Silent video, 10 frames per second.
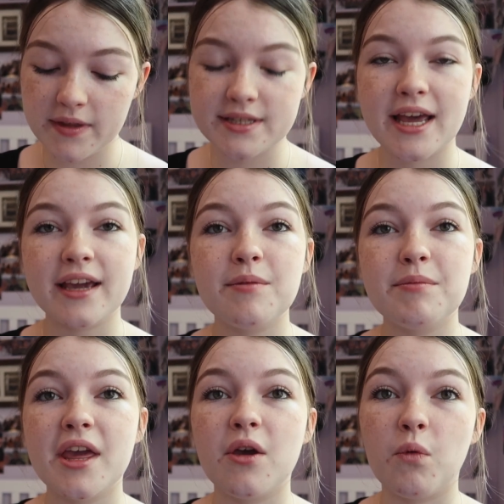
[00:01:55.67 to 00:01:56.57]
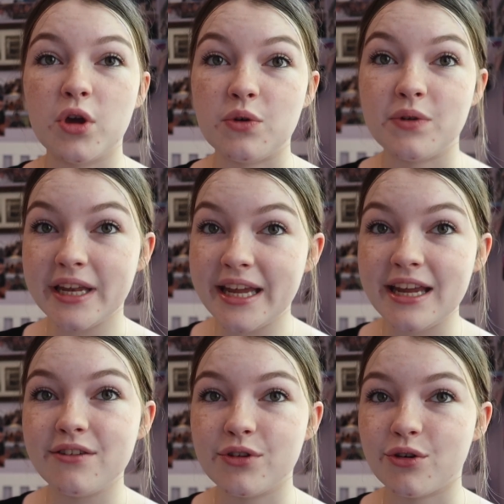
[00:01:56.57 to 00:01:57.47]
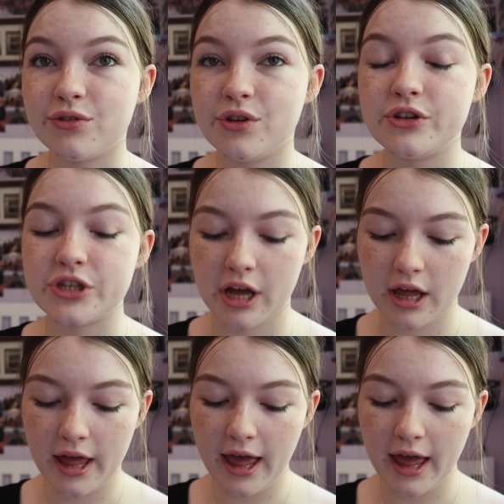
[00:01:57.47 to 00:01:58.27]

the second being what you need for your future,